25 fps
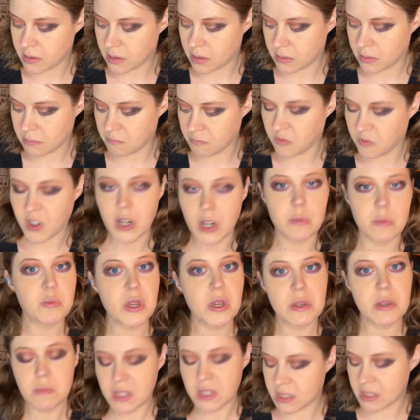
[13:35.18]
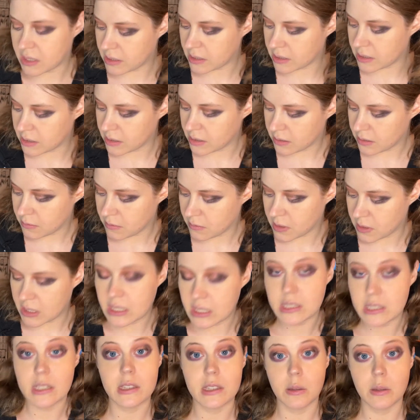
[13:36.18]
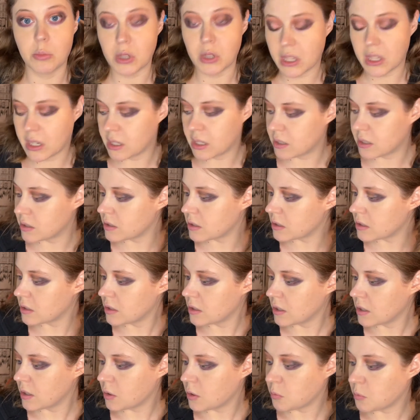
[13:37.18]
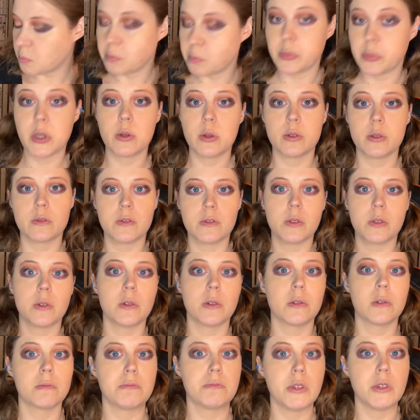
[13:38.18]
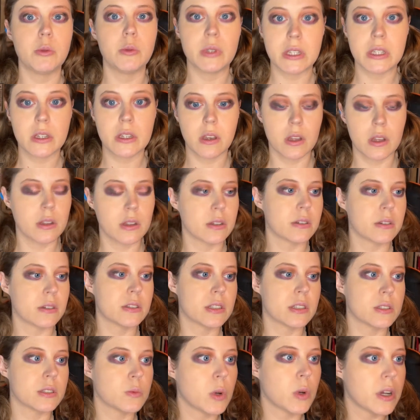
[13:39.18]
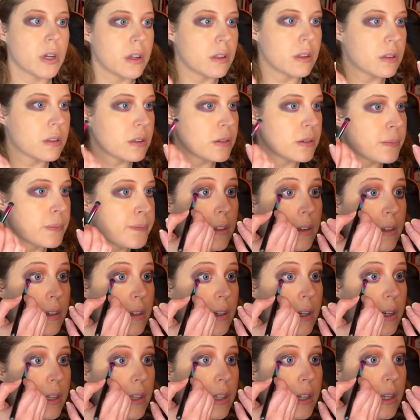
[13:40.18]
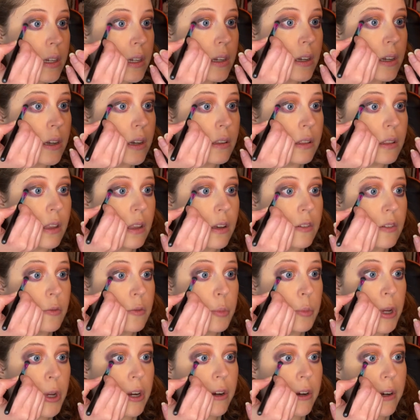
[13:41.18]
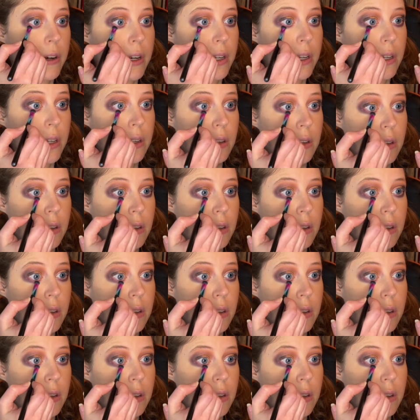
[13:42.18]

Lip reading: Very pigmented, easy to blend, beautiful, unique colors as well. And I love pairing